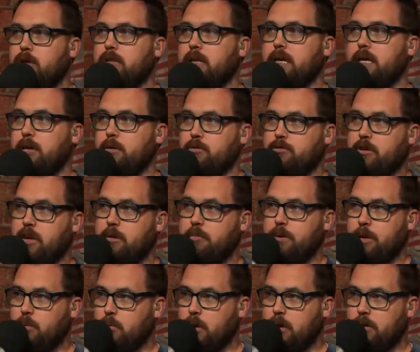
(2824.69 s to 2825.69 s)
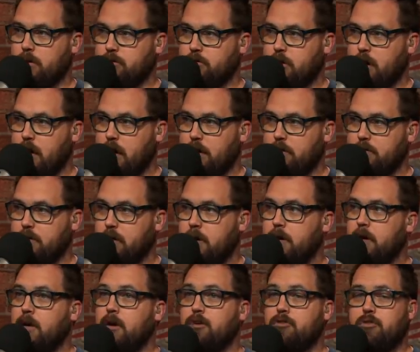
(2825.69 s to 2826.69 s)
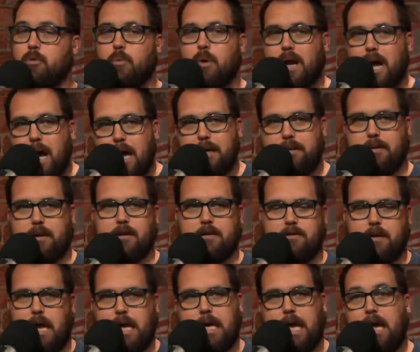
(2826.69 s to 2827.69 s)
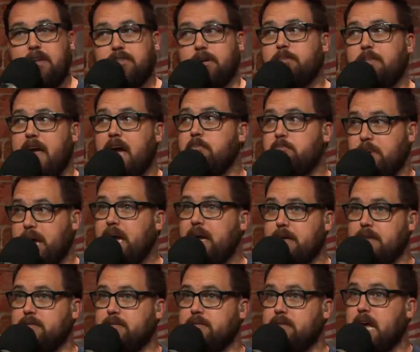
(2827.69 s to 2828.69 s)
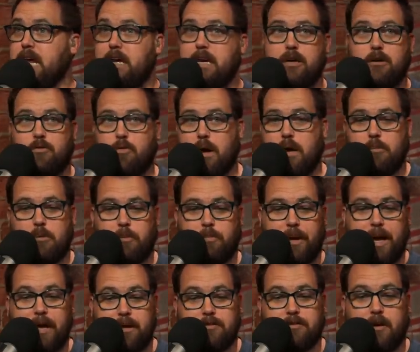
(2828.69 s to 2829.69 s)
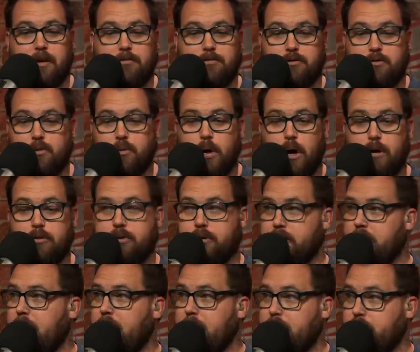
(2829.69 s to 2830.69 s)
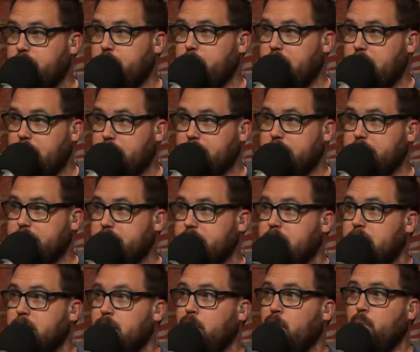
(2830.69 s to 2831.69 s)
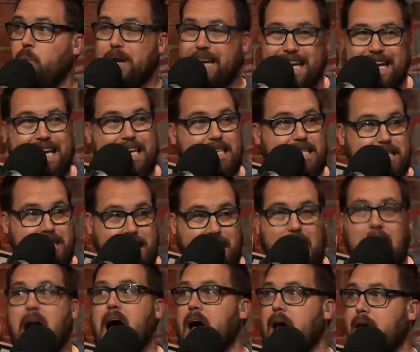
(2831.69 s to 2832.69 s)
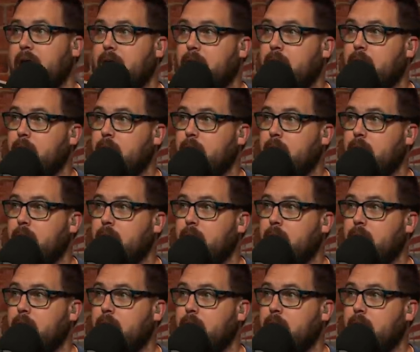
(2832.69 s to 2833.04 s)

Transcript: looked like he was going to be one of those guys. So what I did is I gave him that pace, that incredible pace of two hundred eighty-two carries when he's the guy.